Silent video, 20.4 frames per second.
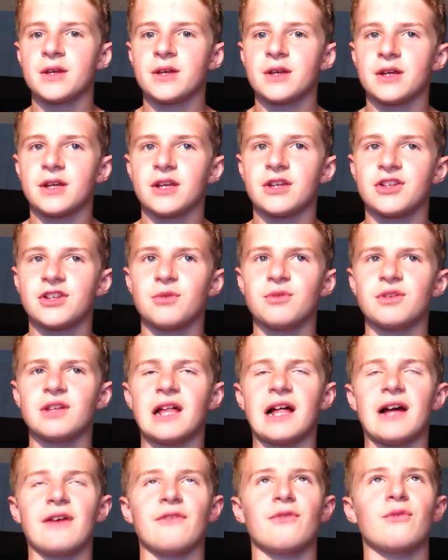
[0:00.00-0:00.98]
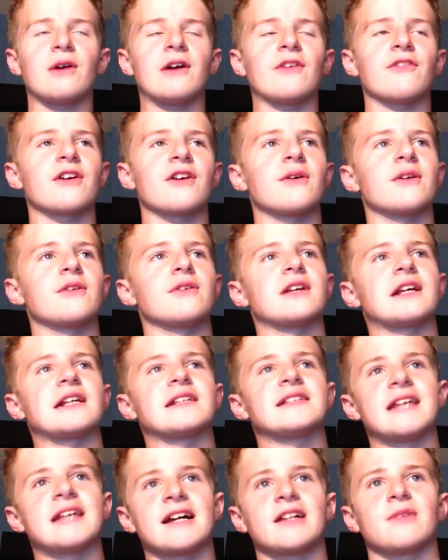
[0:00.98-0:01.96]
because I forgot
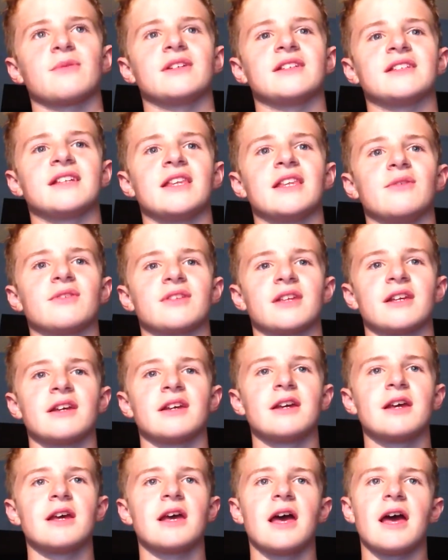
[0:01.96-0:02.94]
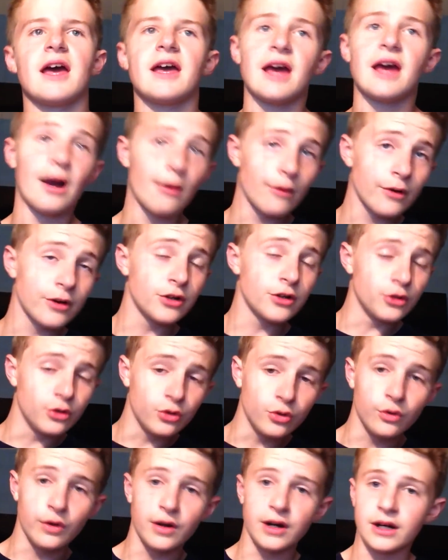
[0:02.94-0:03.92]
exactly what he said. He was like, hey, how are
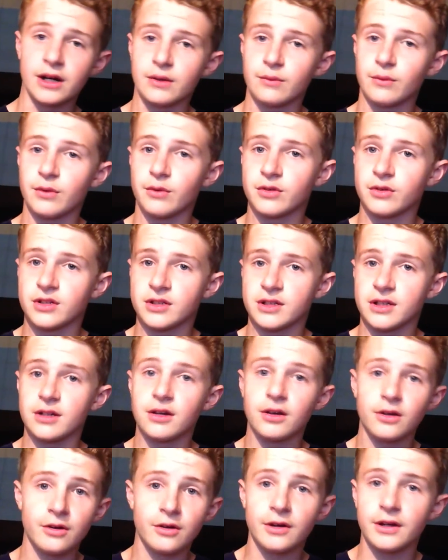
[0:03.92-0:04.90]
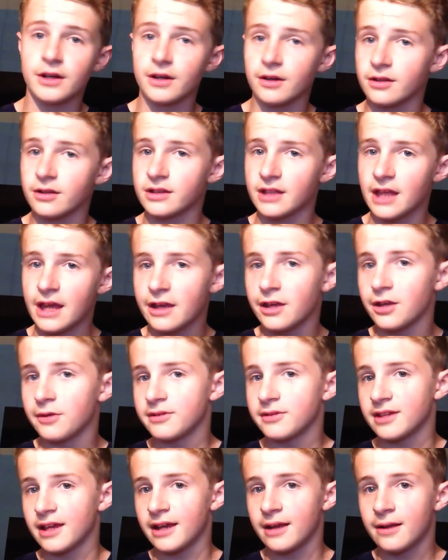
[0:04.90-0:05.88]
you? And we were just like, oh, good, thank you.
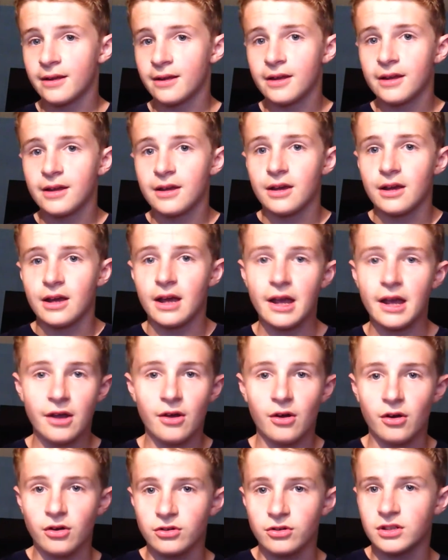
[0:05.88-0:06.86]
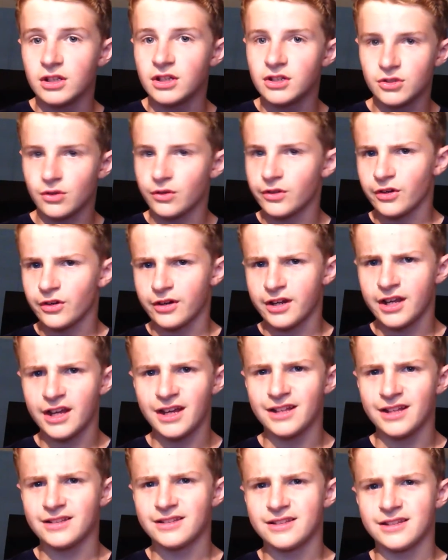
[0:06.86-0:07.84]
He's like, hey, are these all your
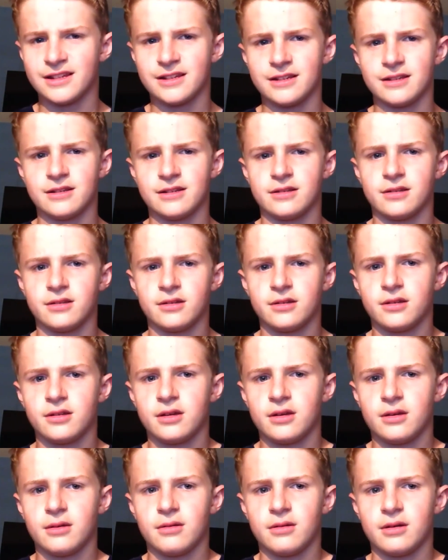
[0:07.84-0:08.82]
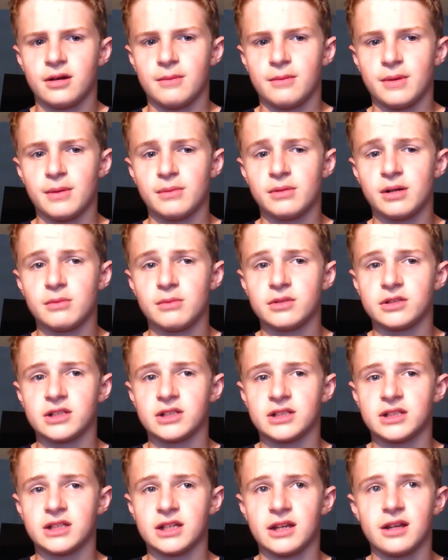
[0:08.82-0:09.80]
kids? And my mom was
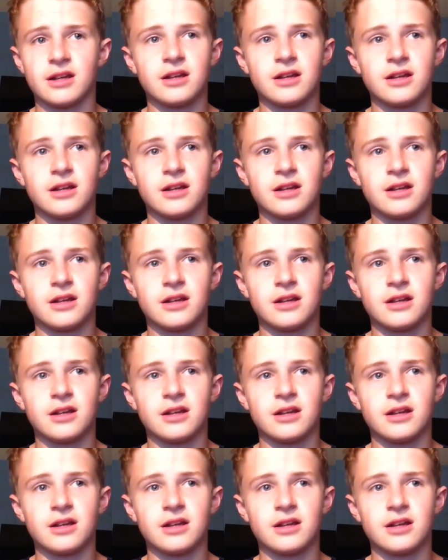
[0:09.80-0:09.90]
just like,